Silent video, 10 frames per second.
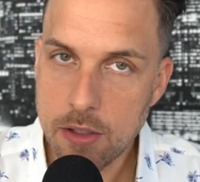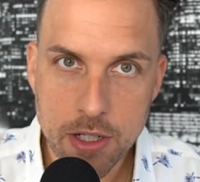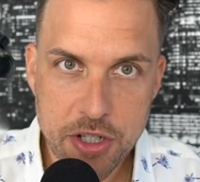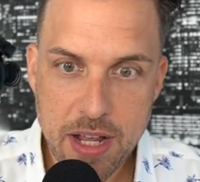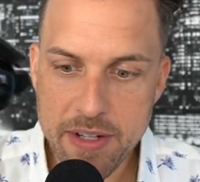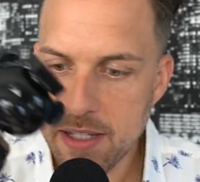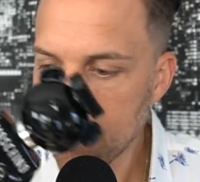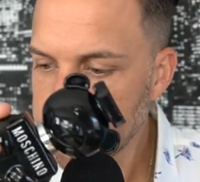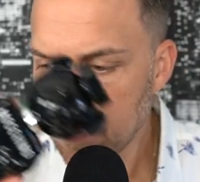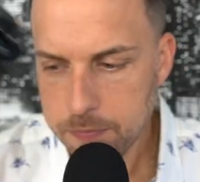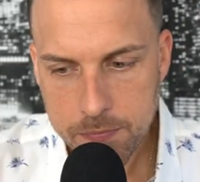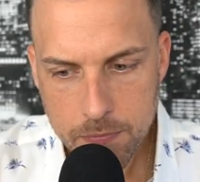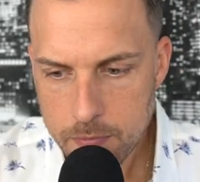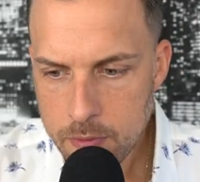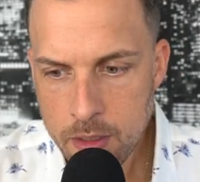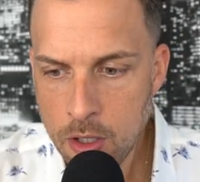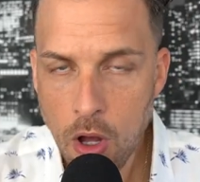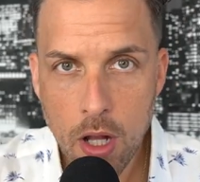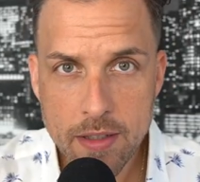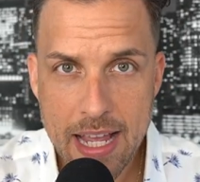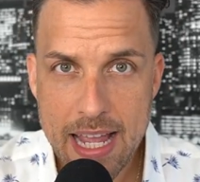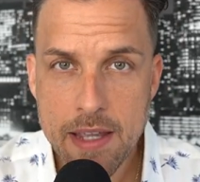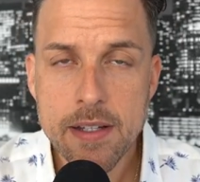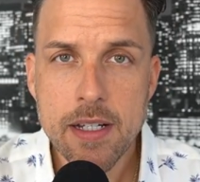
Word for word: Longevity, all day.